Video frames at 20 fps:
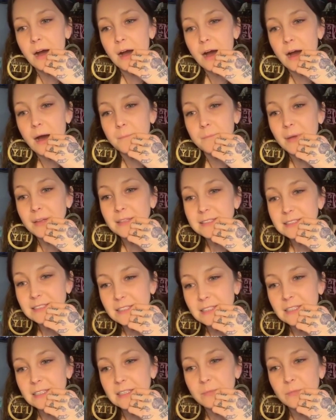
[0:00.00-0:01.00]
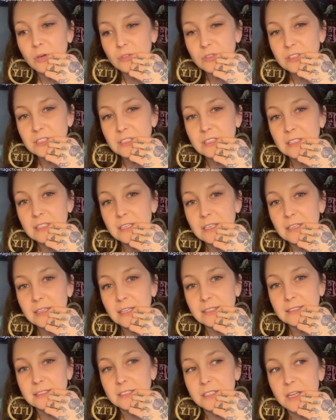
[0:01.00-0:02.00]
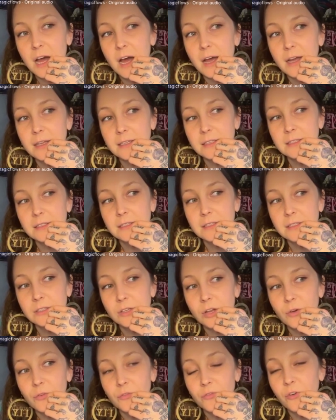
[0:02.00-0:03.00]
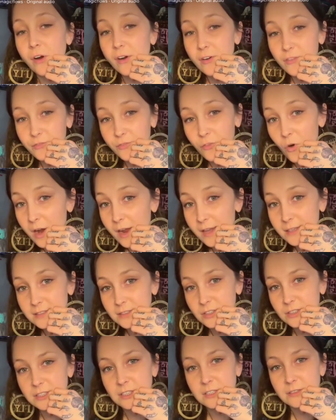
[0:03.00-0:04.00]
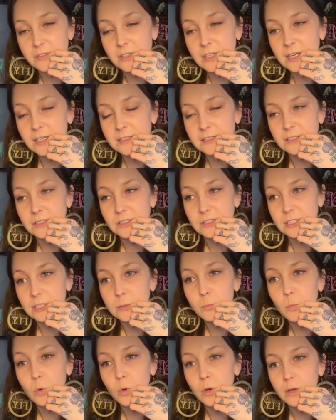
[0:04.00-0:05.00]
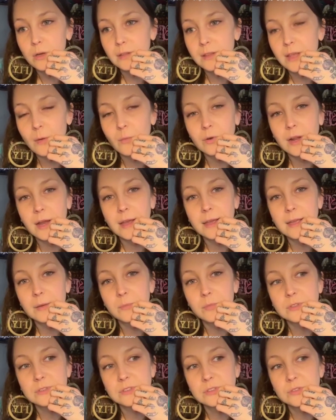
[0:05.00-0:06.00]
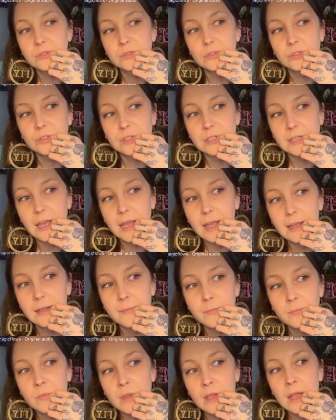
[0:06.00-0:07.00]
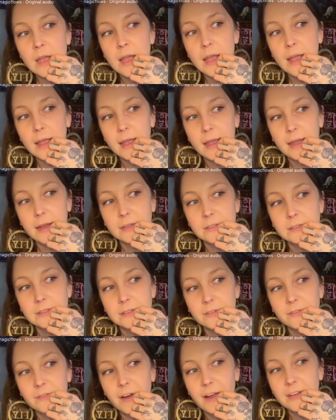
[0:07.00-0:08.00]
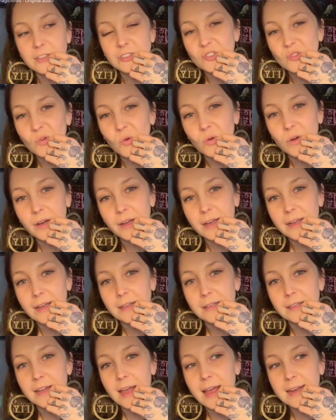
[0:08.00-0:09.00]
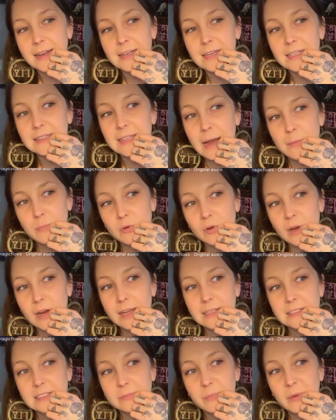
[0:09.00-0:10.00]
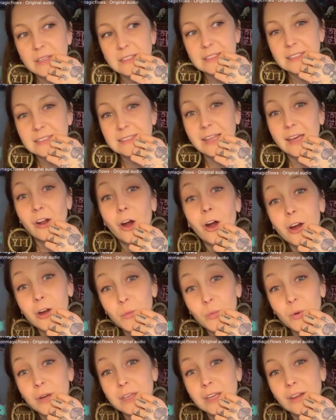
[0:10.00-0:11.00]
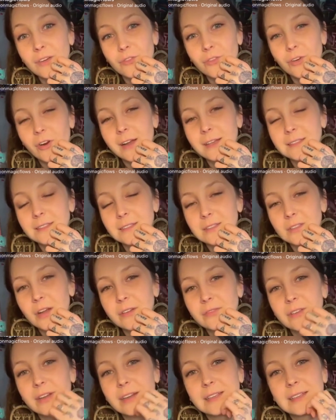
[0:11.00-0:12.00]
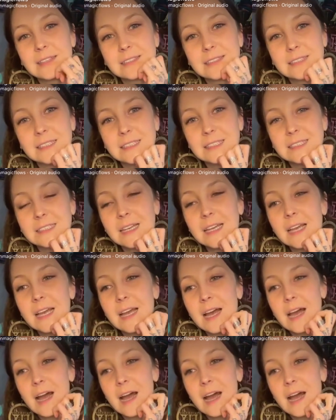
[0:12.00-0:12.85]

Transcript: mentally, emotionally, that's not, you know, for us or serving us, the turmoil, that we're not able to create and find joy and collaborate in spaces that are working for us. So I feel like this is